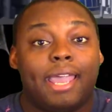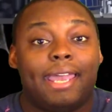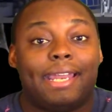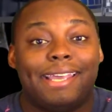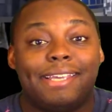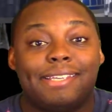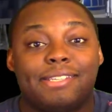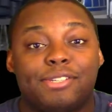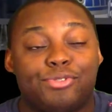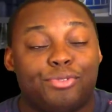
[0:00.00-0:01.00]
And
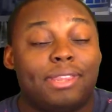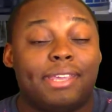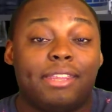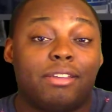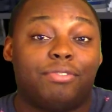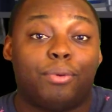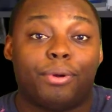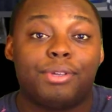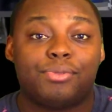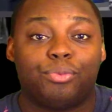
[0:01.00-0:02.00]
his strength in the
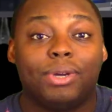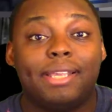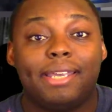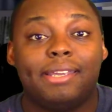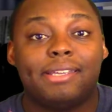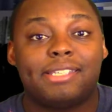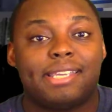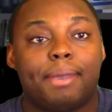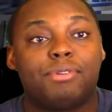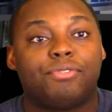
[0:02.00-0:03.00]
Force really
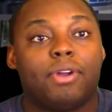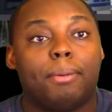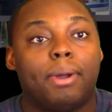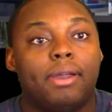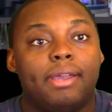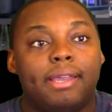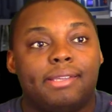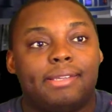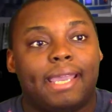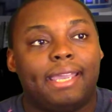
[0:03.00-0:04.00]
stems from
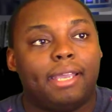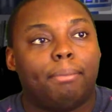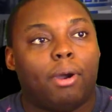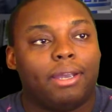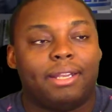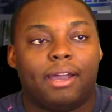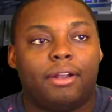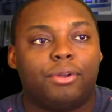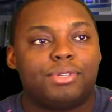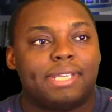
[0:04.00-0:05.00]
taking apart and
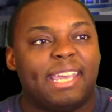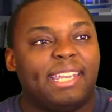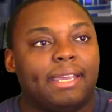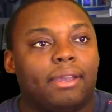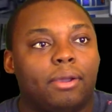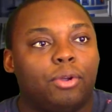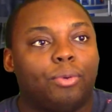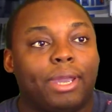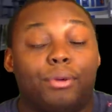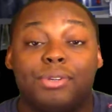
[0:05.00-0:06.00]
understanding
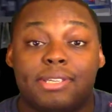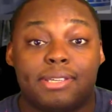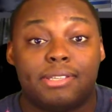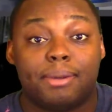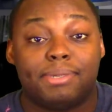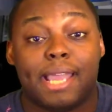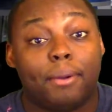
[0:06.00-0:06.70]
greater systems.